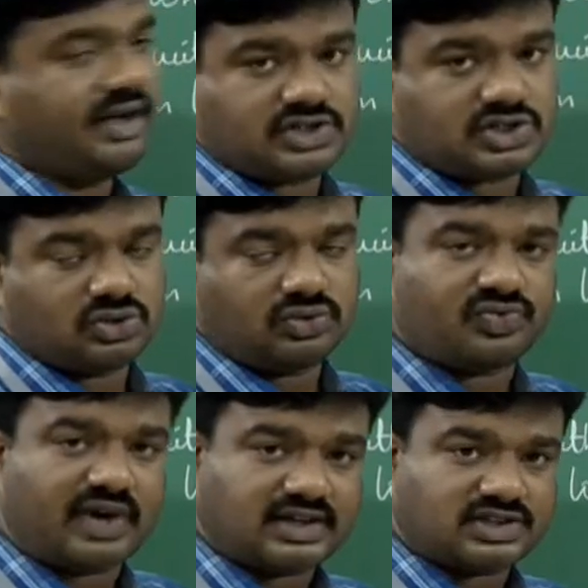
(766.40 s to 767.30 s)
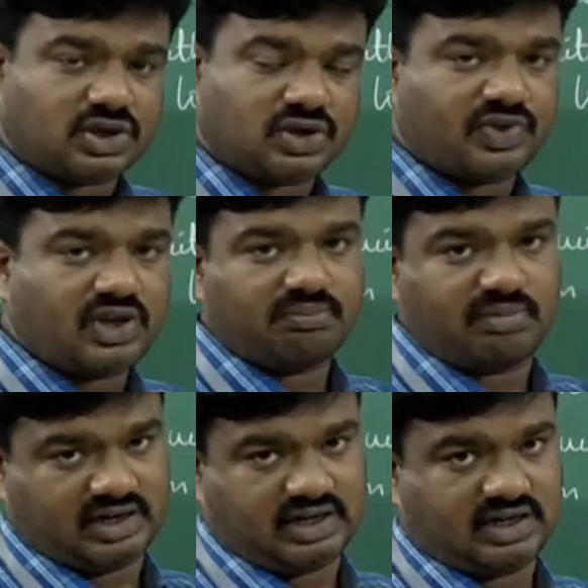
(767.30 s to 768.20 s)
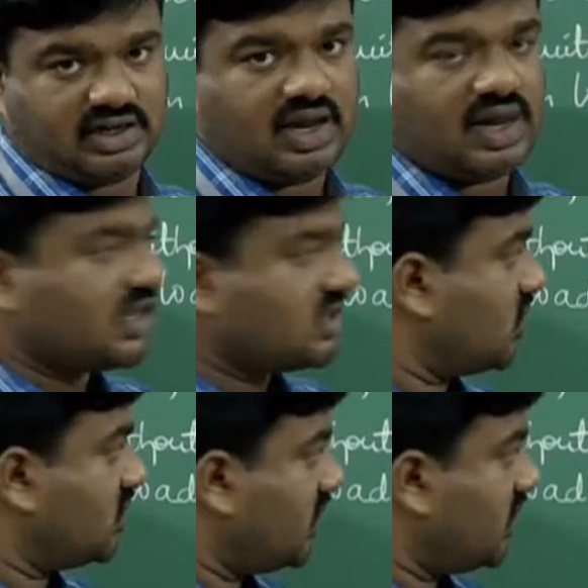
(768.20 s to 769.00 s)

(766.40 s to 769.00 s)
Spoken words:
leads to fracture of the material. So